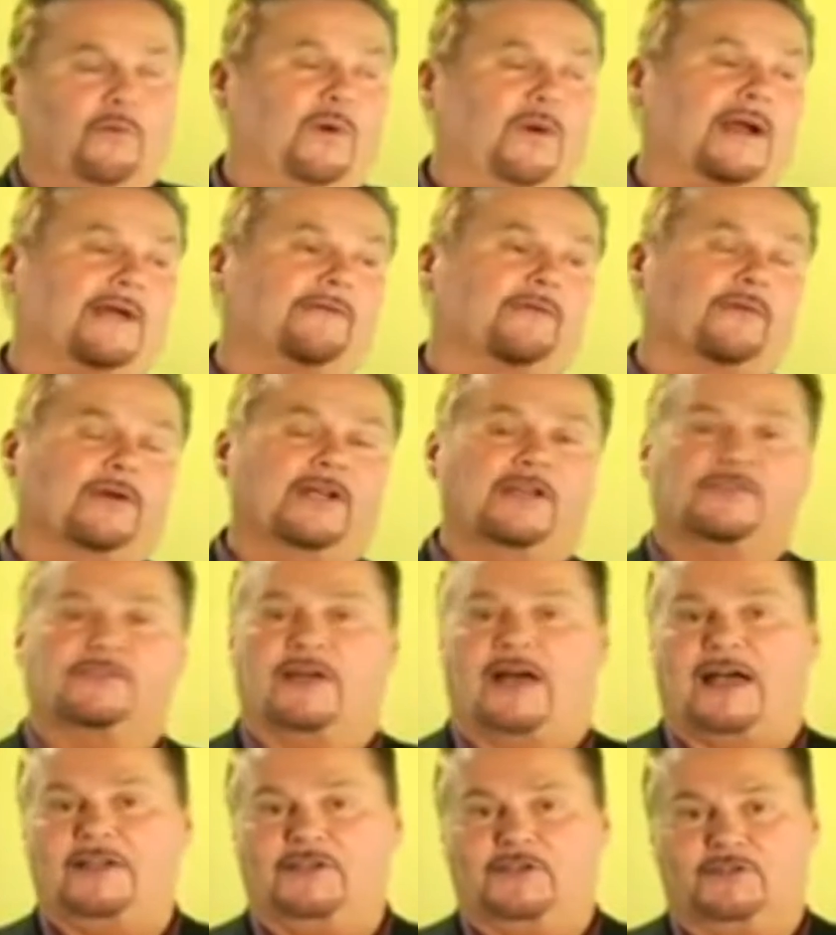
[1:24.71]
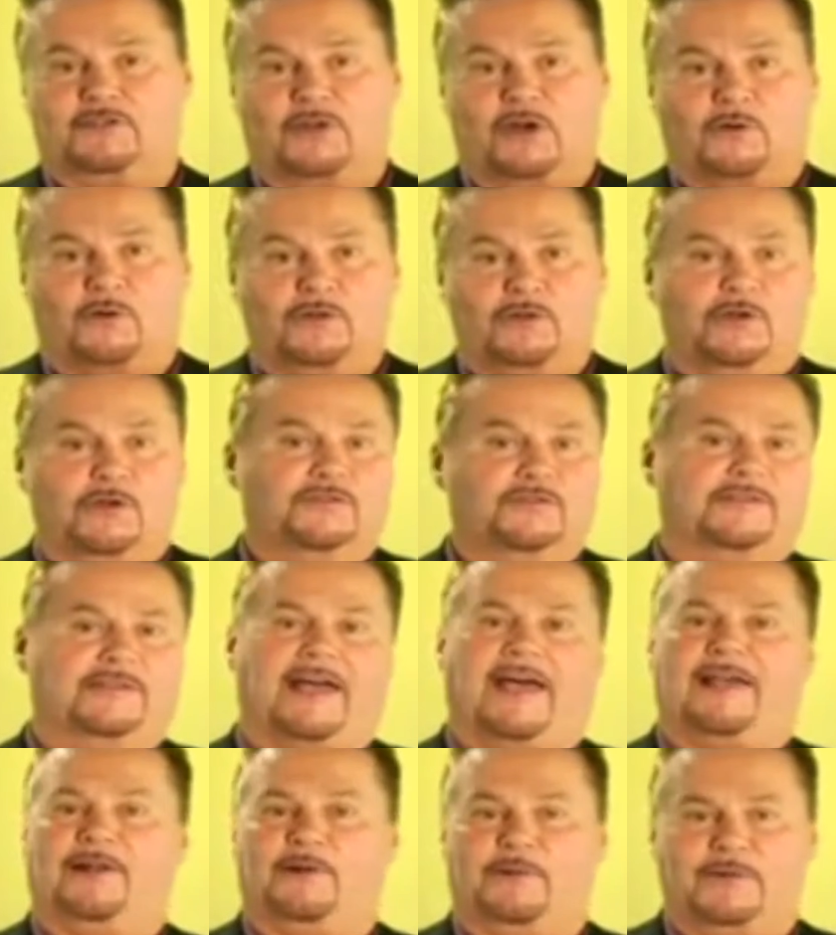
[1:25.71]
For whatever reason, I just don't use
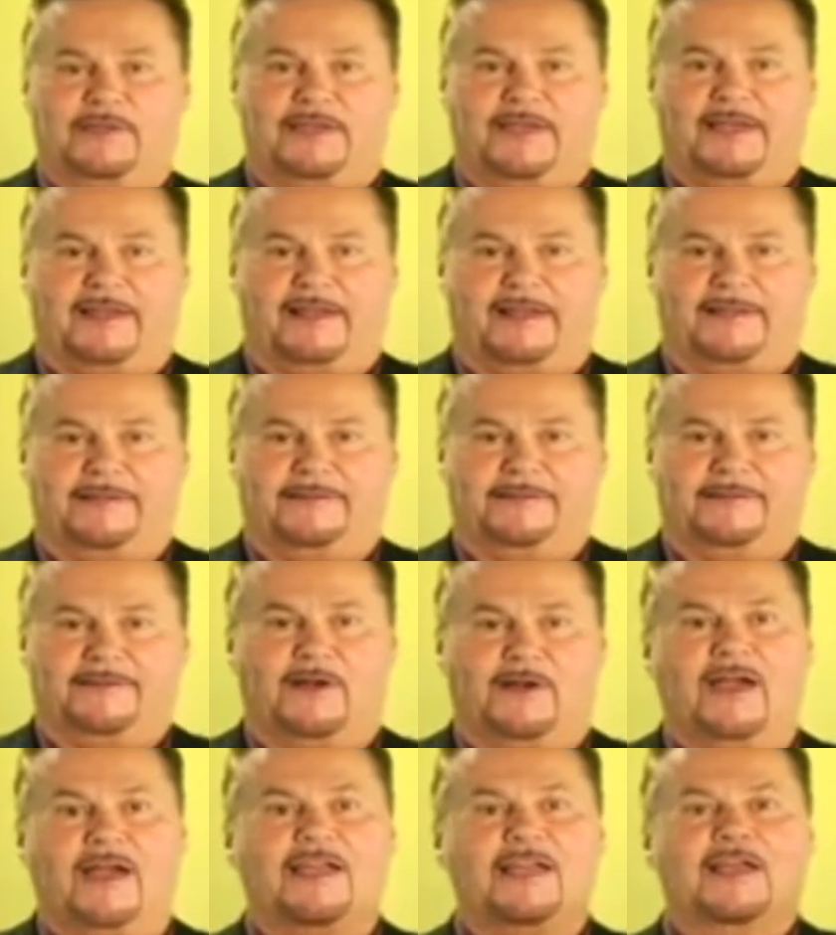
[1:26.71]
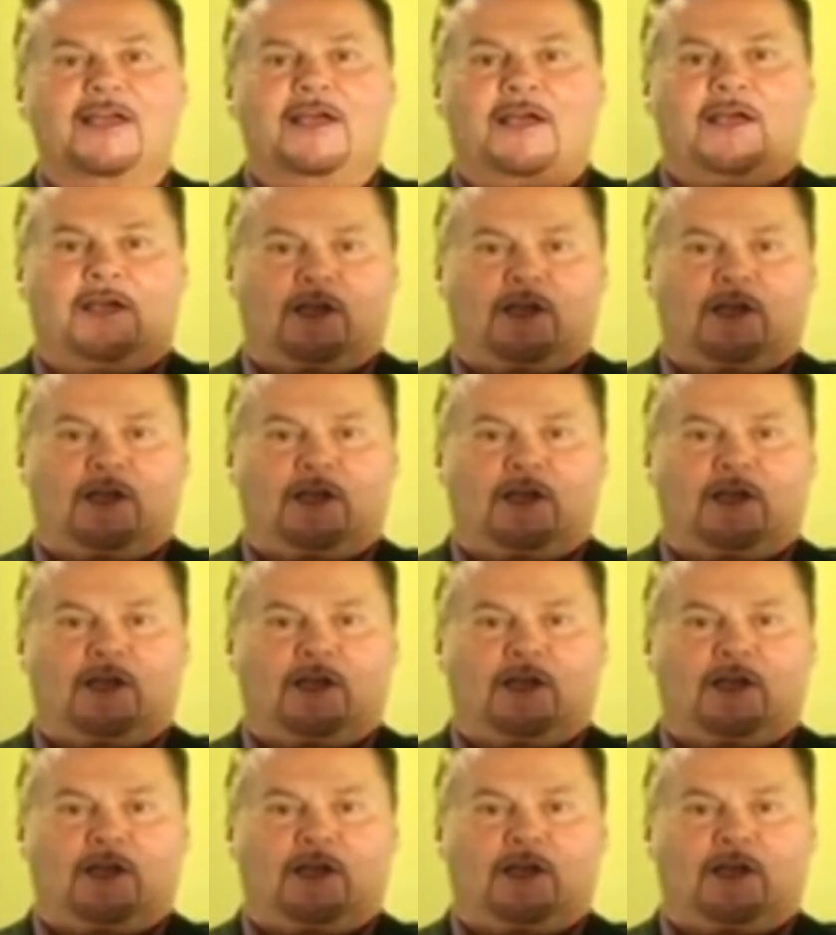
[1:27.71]
it. I don't get it. All right?